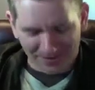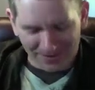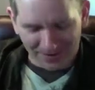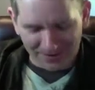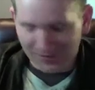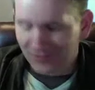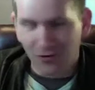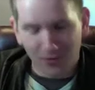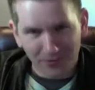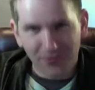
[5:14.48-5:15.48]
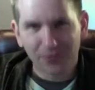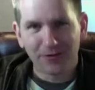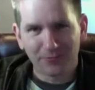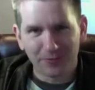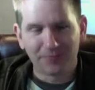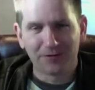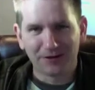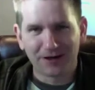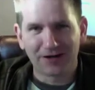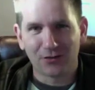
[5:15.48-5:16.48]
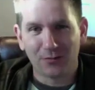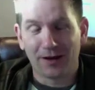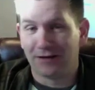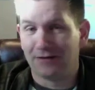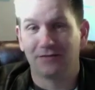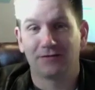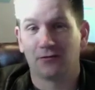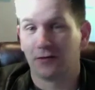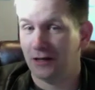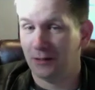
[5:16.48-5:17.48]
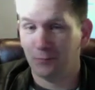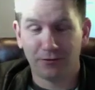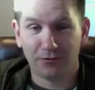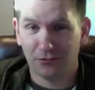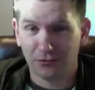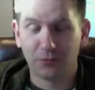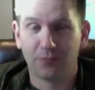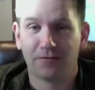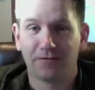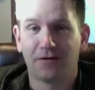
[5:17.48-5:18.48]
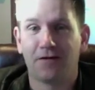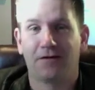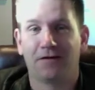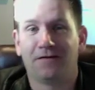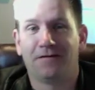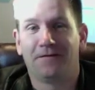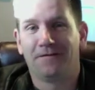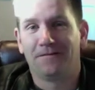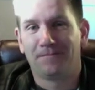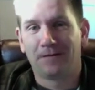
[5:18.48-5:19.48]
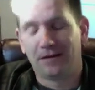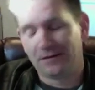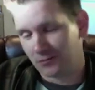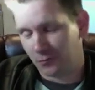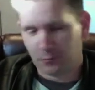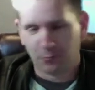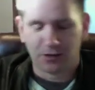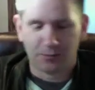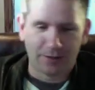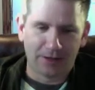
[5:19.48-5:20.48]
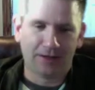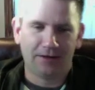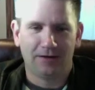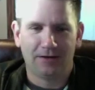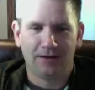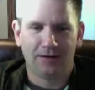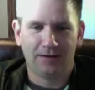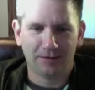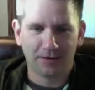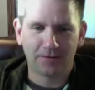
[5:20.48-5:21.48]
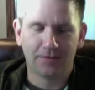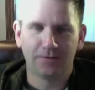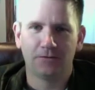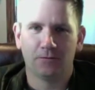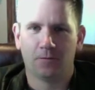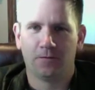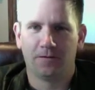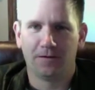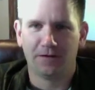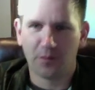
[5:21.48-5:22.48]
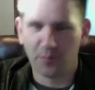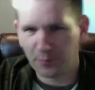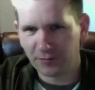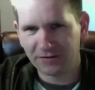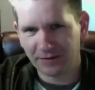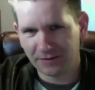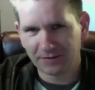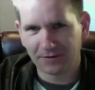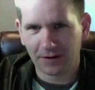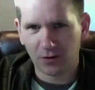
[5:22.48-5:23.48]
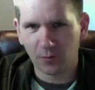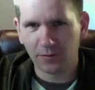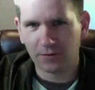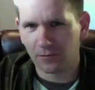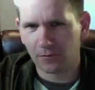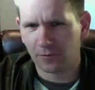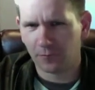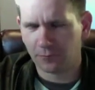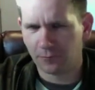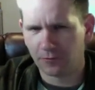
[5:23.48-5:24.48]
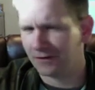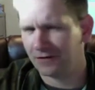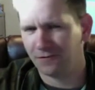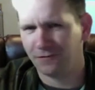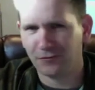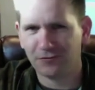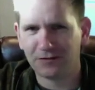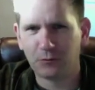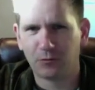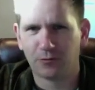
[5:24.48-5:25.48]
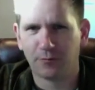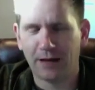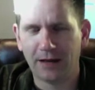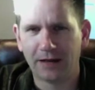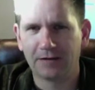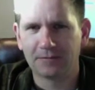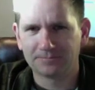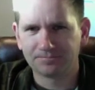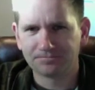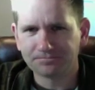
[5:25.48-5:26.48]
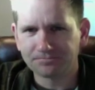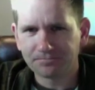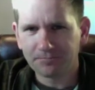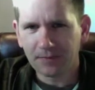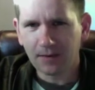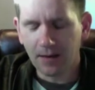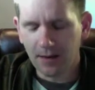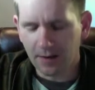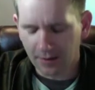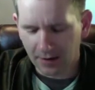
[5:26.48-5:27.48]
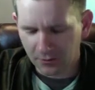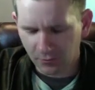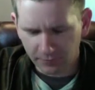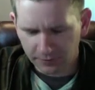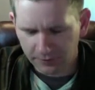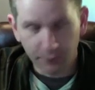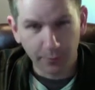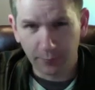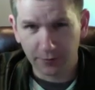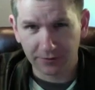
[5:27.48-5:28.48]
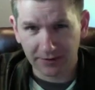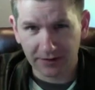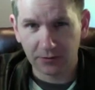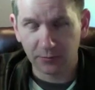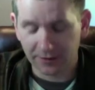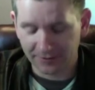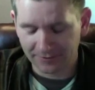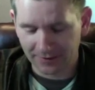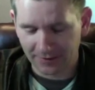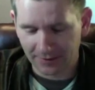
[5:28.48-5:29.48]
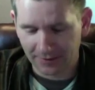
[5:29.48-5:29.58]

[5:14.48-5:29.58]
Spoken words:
I said, "No, we really gotta go back." And he says, "Okay, but you're doing all the talking." And so we walk back, and I knock on the door, and I remember seeing this guy open the door and look kind of confused that we were back. And I don't really remember exactly what I said,